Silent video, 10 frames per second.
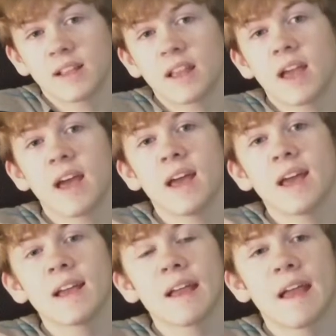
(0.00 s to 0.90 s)
take the
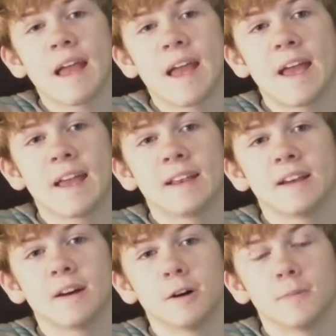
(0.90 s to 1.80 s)
egg,
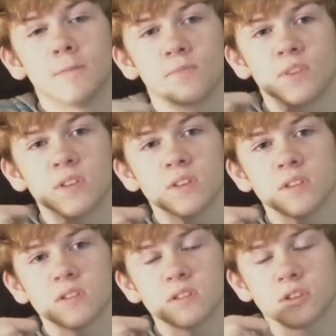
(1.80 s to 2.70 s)
and or
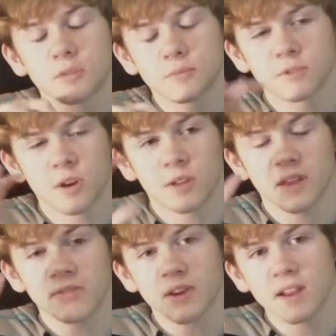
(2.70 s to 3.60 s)
sorry,
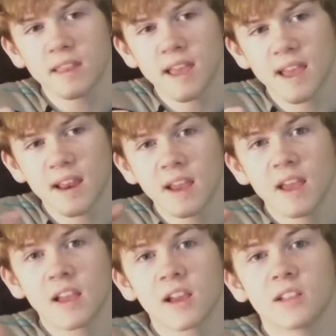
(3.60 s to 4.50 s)
they find that
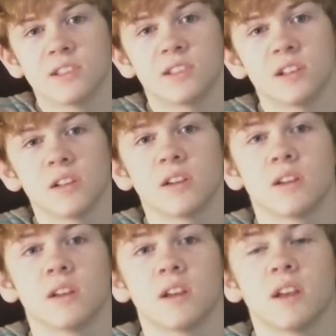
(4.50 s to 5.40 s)

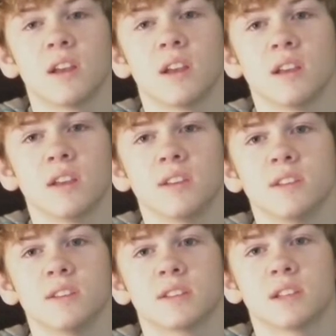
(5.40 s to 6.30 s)
Godzilla
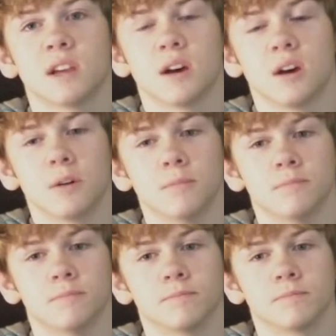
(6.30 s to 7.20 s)
is
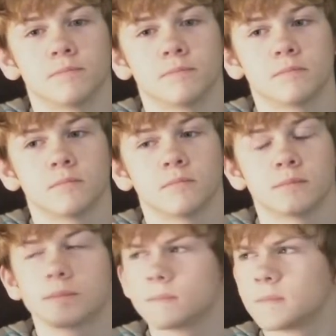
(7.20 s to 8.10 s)
sorry
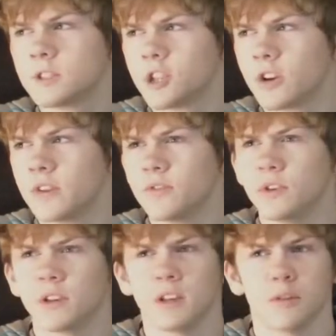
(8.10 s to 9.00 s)
if
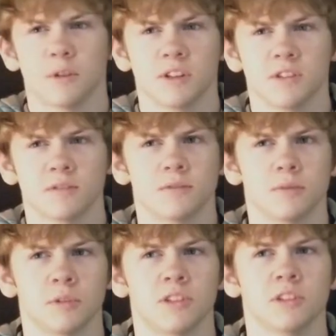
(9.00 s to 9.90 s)
you can hear my
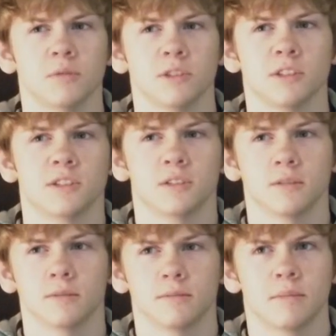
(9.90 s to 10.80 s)
stupid siblings,
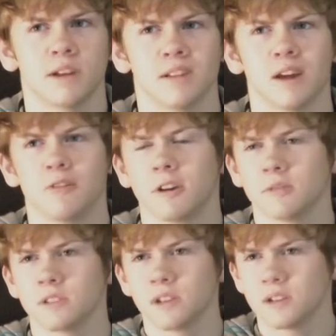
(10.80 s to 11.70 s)
they're being loud
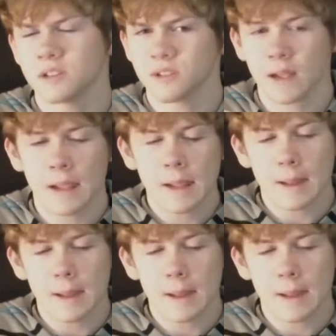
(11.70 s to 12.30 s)
downstairs.